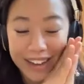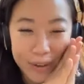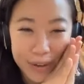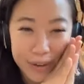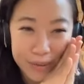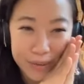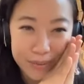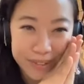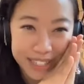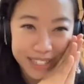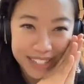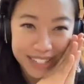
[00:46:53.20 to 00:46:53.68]

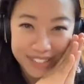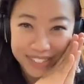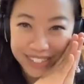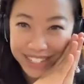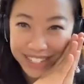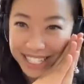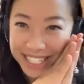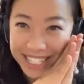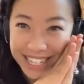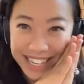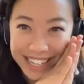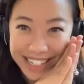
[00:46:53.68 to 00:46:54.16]
Oh,
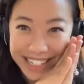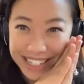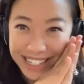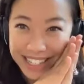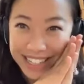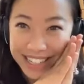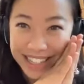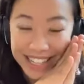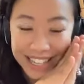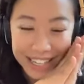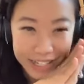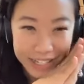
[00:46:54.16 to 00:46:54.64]
beloved
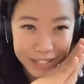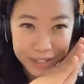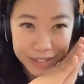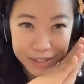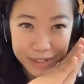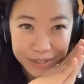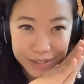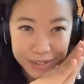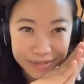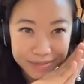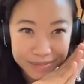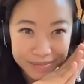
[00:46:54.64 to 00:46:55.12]
Natasha, thank
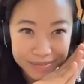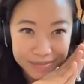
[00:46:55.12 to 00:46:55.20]
you.